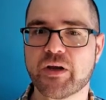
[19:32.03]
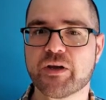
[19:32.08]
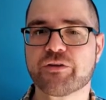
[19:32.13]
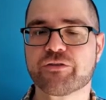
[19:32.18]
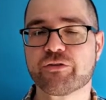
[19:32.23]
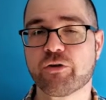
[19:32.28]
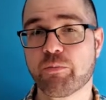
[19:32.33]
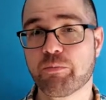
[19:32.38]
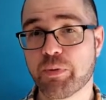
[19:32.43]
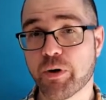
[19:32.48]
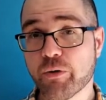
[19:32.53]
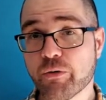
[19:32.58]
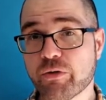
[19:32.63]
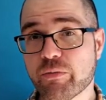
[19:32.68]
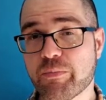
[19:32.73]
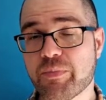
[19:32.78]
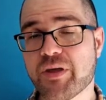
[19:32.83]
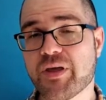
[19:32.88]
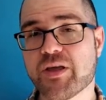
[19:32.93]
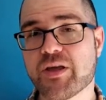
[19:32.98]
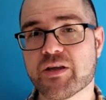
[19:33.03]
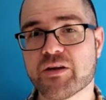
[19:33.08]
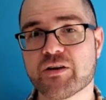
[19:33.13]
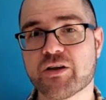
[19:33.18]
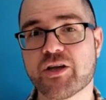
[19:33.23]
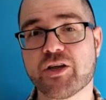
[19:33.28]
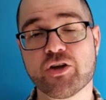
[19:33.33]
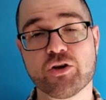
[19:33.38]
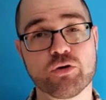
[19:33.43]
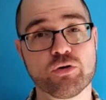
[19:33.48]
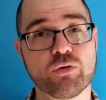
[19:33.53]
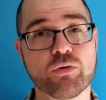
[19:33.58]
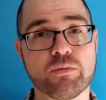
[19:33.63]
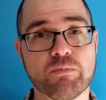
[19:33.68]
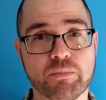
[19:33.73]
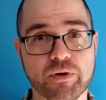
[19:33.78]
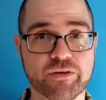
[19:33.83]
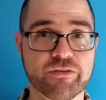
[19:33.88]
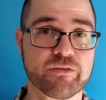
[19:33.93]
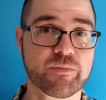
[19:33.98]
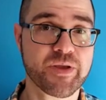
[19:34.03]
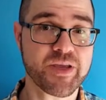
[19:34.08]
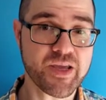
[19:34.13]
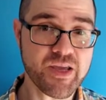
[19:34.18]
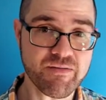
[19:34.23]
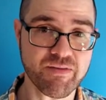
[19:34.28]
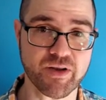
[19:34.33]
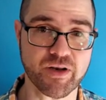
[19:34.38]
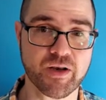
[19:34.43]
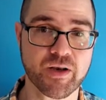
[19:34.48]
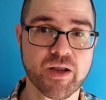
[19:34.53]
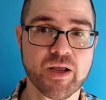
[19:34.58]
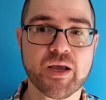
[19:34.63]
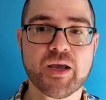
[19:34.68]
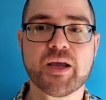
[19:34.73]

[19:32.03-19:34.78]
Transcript: So both p and q must be even,